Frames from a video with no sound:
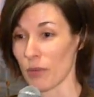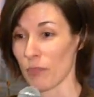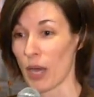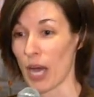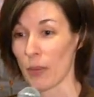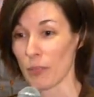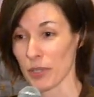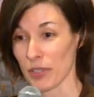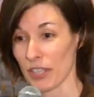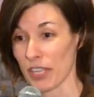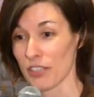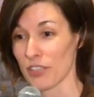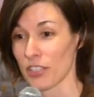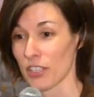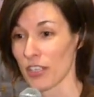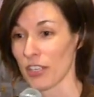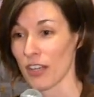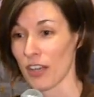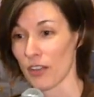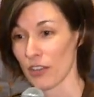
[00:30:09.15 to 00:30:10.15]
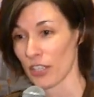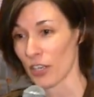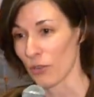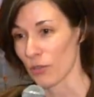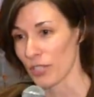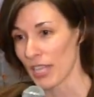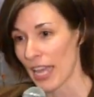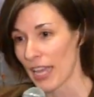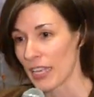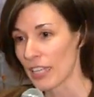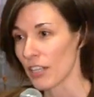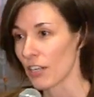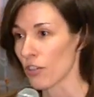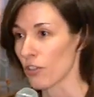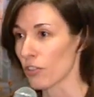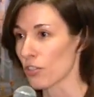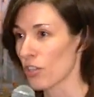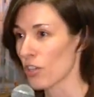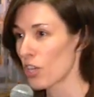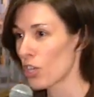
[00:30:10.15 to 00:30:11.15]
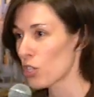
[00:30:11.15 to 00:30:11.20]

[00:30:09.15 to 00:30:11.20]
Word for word: population, uh, you know, 10 years,